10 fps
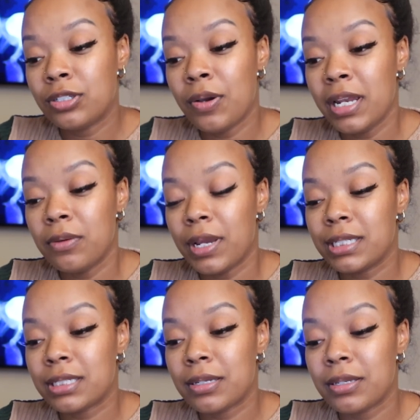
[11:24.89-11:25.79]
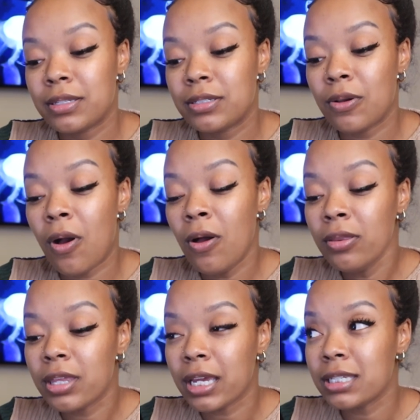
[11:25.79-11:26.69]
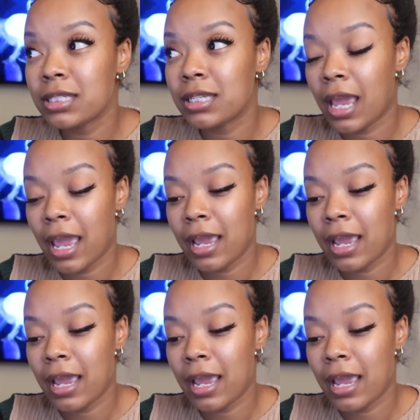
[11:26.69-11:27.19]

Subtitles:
So anyways, so all this,